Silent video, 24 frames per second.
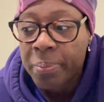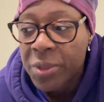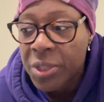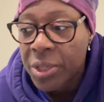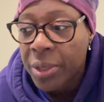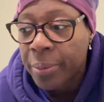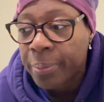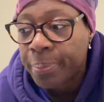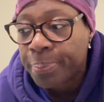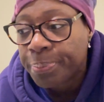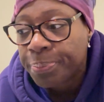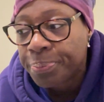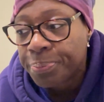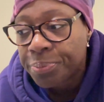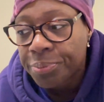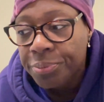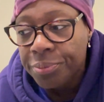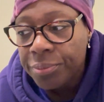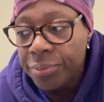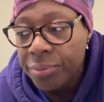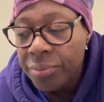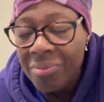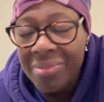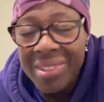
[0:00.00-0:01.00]
So
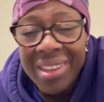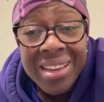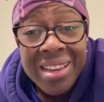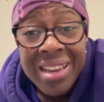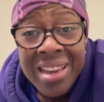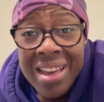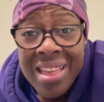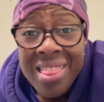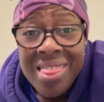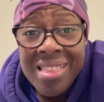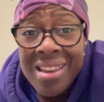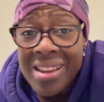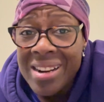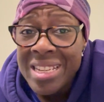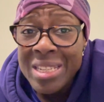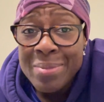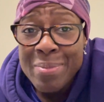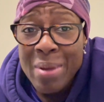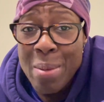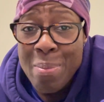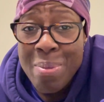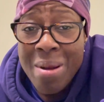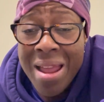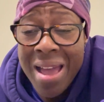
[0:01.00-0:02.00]
that is
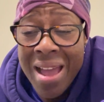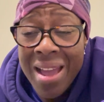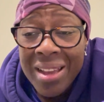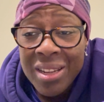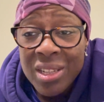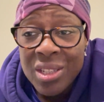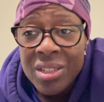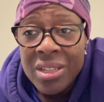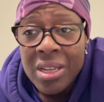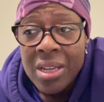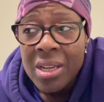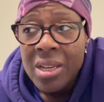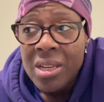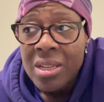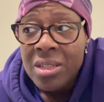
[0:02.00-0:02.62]
my plan.